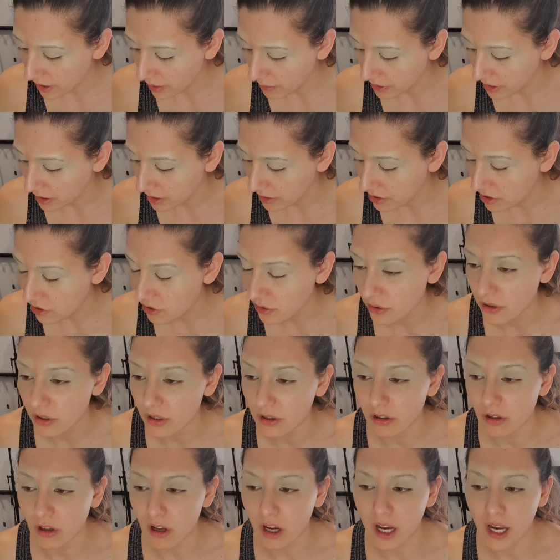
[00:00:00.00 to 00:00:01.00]
going to draw a
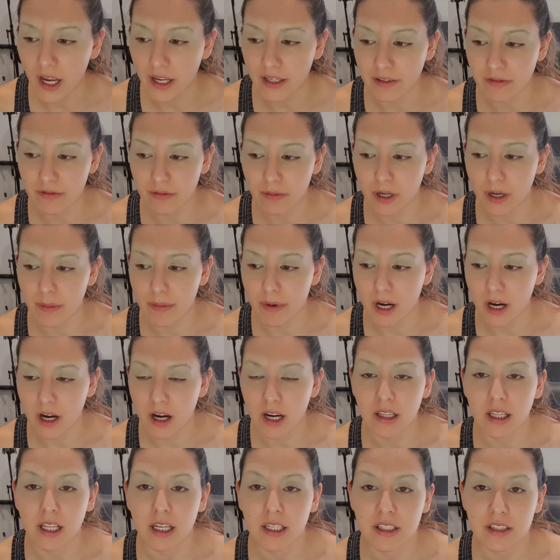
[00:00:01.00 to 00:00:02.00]
line of where my
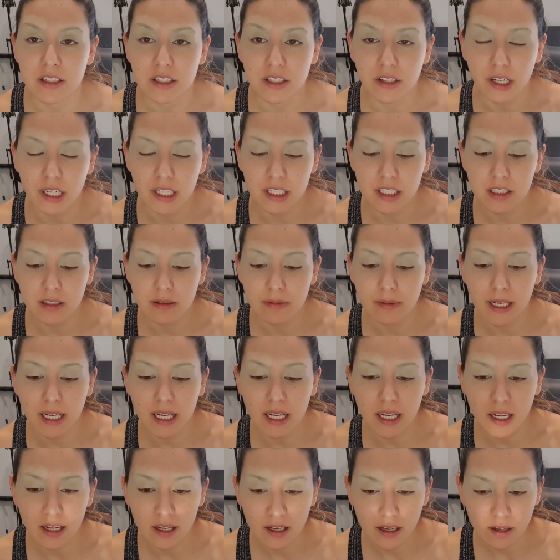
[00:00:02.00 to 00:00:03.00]
eyeliner is going to
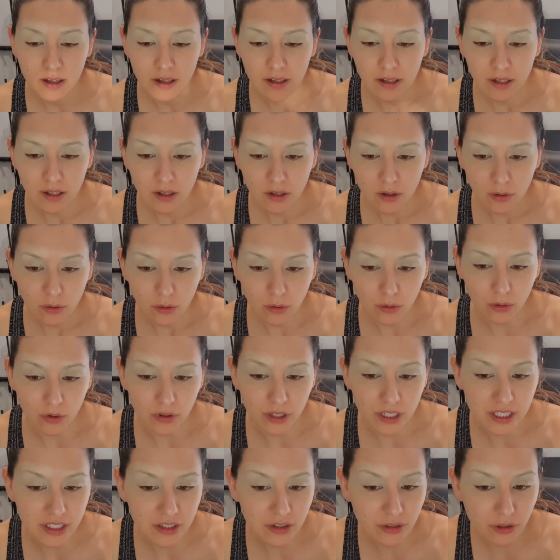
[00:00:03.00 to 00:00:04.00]
be. Or
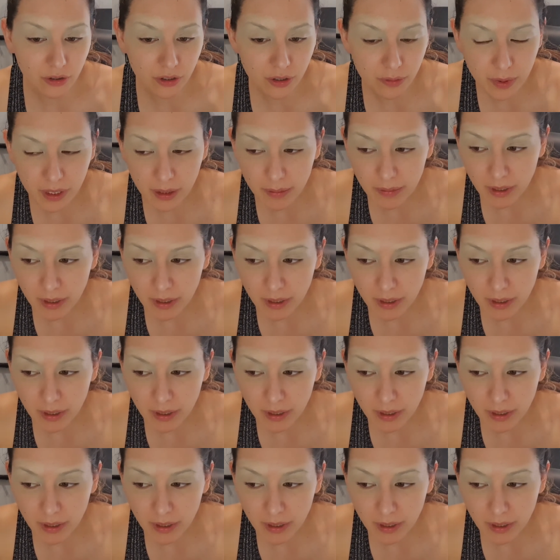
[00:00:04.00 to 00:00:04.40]
this could be my